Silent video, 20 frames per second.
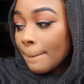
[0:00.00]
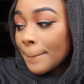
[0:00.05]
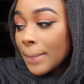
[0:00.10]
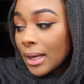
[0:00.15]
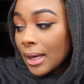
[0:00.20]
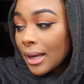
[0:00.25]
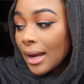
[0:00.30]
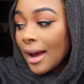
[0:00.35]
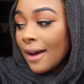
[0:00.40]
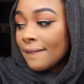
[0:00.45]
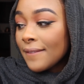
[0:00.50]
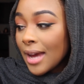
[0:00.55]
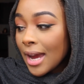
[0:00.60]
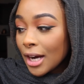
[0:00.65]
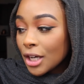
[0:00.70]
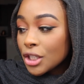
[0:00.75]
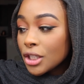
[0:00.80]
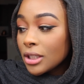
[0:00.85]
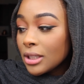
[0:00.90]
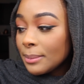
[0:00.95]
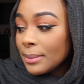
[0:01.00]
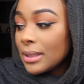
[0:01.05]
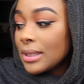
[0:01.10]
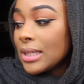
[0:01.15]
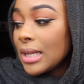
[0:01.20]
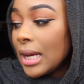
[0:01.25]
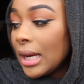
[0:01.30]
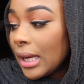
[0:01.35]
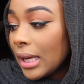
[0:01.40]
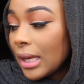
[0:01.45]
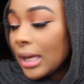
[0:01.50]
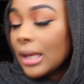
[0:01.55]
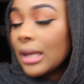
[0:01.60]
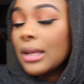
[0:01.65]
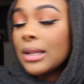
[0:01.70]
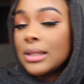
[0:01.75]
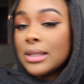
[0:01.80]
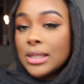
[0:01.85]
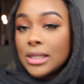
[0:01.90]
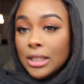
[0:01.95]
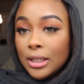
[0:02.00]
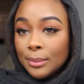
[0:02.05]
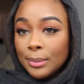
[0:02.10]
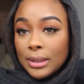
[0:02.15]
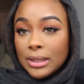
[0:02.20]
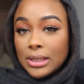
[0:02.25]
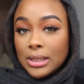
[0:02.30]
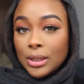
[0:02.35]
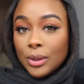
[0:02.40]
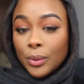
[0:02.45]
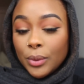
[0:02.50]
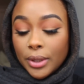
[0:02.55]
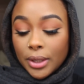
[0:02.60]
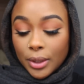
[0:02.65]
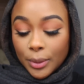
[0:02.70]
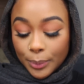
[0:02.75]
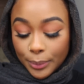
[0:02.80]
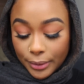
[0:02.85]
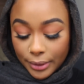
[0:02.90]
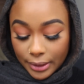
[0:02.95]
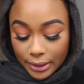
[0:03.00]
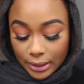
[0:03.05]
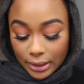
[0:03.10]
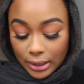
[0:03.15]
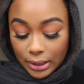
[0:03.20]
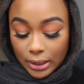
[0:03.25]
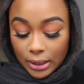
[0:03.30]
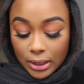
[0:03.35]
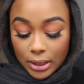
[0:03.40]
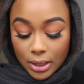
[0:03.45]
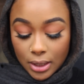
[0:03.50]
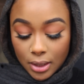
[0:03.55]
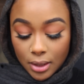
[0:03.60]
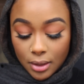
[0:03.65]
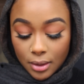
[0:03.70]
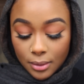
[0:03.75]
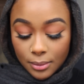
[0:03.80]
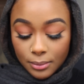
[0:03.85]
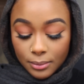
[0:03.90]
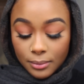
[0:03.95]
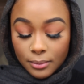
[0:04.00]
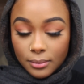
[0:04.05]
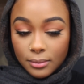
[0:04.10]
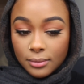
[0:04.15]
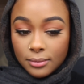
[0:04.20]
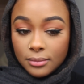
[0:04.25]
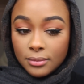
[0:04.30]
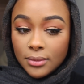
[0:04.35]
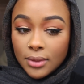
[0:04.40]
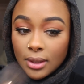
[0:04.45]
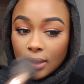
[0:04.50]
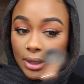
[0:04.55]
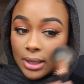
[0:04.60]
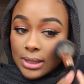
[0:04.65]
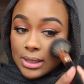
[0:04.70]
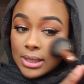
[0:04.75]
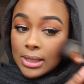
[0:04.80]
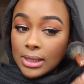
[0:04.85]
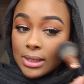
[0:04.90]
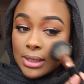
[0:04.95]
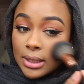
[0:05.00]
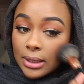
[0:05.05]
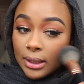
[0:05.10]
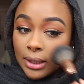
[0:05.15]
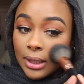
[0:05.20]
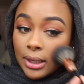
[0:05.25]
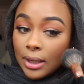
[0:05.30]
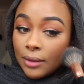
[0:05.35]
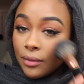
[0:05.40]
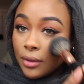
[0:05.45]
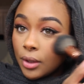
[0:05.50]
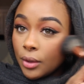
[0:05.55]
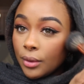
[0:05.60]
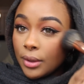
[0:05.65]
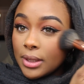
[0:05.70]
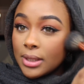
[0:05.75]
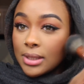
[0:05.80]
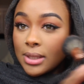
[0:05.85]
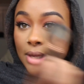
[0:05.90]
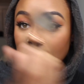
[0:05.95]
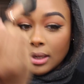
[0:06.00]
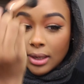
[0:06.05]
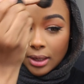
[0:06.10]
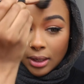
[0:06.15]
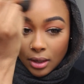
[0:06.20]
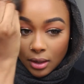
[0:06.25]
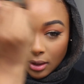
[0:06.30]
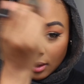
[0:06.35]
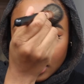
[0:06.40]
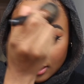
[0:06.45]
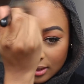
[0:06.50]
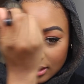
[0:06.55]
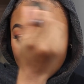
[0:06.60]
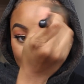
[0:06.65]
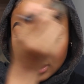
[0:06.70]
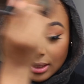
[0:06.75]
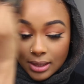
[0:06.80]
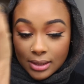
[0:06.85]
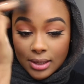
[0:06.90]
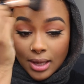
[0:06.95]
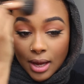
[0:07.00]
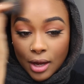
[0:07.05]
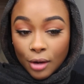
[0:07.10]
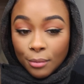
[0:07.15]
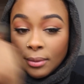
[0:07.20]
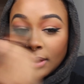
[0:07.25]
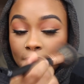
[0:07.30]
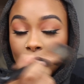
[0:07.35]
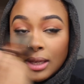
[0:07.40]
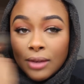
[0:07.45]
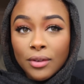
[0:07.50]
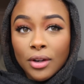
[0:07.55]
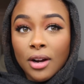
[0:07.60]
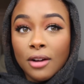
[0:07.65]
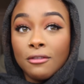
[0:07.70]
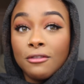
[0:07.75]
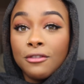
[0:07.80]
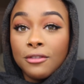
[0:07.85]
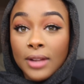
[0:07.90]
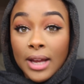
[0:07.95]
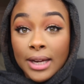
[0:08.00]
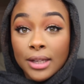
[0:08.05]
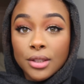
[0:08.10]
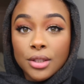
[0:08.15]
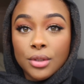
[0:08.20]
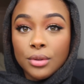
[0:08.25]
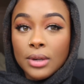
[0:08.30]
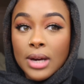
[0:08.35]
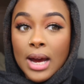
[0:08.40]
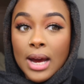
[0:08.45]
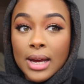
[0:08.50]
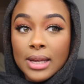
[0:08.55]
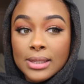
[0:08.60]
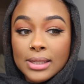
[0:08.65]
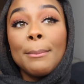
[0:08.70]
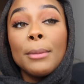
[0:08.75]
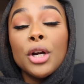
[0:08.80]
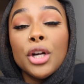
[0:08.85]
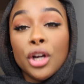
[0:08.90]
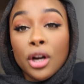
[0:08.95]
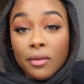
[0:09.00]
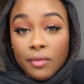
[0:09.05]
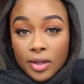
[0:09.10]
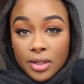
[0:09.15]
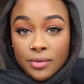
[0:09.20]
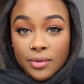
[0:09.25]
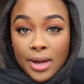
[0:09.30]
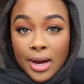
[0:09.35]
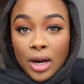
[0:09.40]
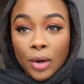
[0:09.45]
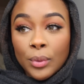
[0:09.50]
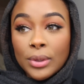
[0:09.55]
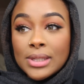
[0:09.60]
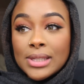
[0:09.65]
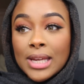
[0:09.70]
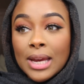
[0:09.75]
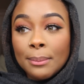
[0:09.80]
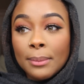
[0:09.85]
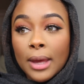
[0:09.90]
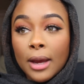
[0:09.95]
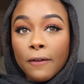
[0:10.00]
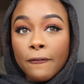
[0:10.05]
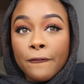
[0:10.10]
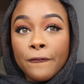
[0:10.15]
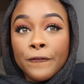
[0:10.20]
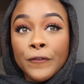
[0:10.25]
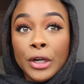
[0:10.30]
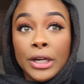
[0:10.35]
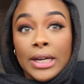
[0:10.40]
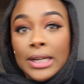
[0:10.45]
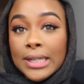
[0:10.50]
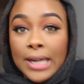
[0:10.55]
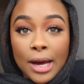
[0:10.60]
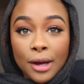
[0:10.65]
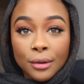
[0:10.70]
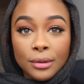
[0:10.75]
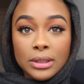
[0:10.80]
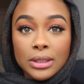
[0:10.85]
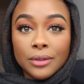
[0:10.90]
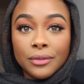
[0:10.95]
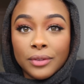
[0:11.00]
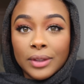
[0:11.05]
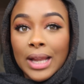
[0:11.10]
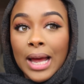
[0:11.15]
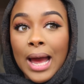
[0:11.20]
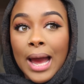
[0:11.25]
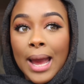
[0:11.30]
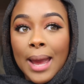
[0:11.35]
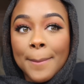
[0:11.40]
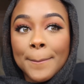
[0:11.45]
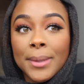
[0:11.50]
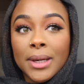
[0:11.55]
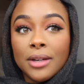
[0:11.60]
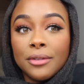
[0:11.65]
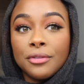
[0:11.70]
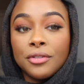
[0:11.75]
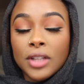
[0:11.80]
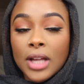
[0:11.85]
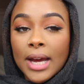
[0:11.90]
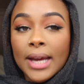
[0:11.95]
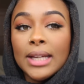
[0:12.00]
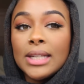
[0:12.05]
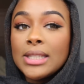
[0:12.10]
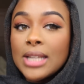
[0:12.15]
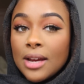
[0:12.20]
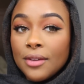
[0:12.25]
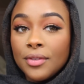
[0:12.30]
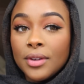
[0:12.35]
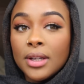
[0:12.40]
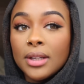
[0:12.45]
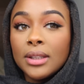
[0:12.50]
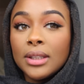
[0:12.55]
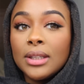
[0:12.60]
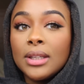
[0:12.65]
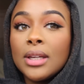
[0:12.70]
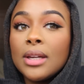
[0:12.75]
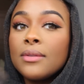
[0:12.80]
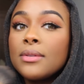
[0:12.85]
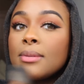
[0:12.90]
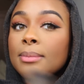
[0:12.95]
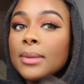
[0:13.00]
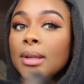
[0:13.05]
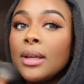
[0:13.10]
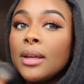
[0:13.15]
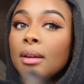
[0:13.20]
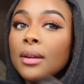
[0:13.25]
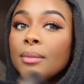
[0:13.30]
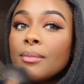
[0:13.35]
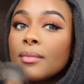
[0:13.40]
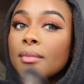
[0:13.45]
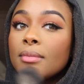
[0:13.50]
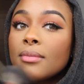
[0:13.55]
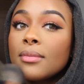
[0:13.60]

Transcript: But I've actually been taking CBD oil pretty consistently, and I've noticed that it honestly does help. Like even on flights, you guys, I'm a nervous flyer. I wouldn't say I'm like freaked out to fly, but flying definitely gives me